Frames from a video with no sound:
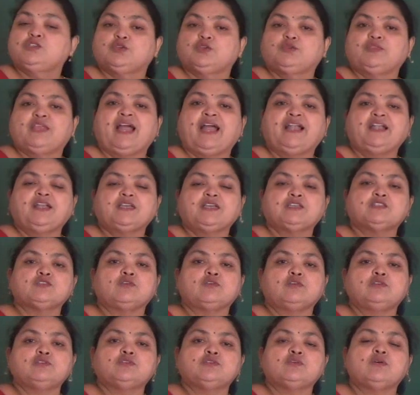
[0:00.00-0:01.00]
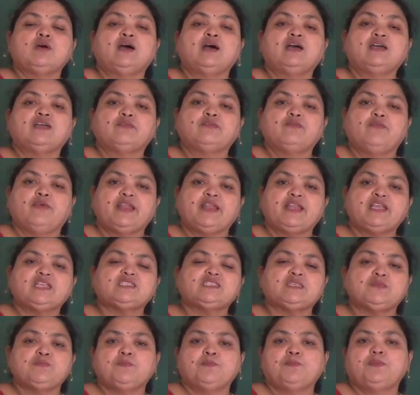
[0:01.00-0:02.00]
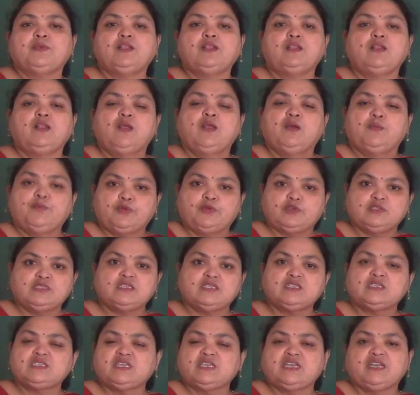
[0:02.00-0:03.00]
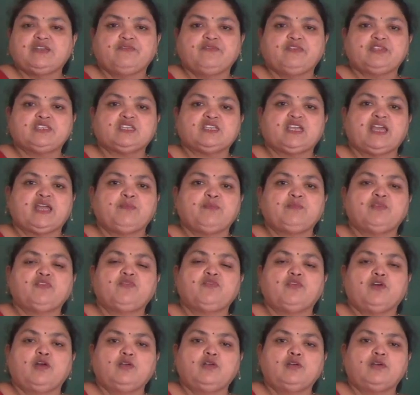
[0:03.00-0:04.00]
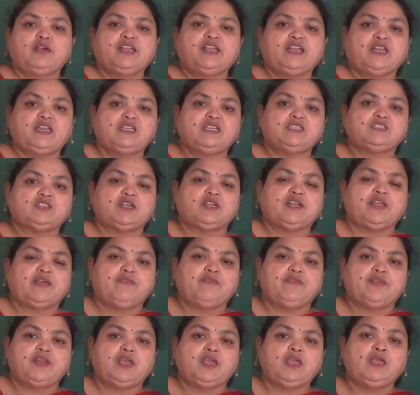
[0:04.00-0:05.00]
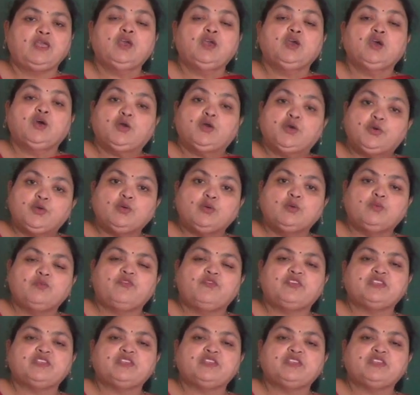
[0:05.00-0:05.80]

So that is also a very simple processing which can be followed in each and every room,